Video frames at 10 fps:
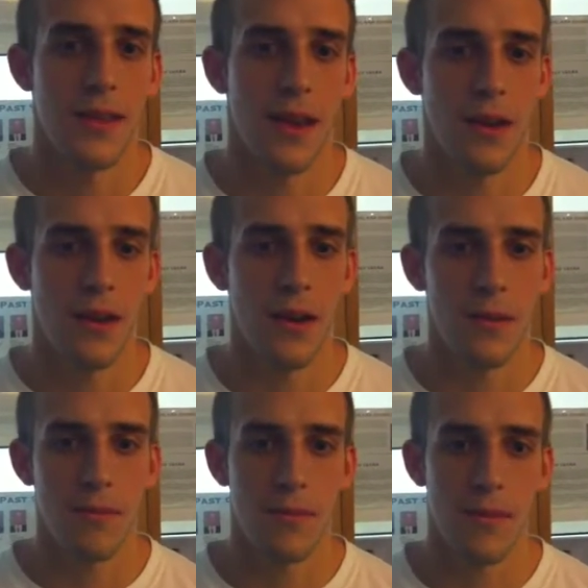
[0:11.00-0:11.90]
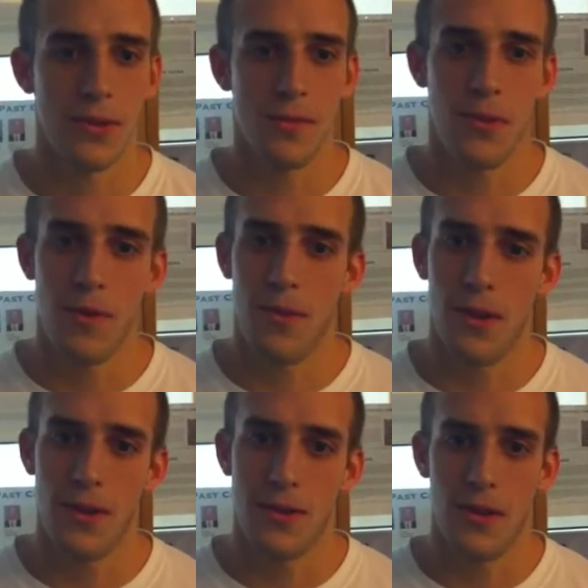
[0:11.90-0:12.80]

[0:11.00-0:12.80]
Yeah, most important part of those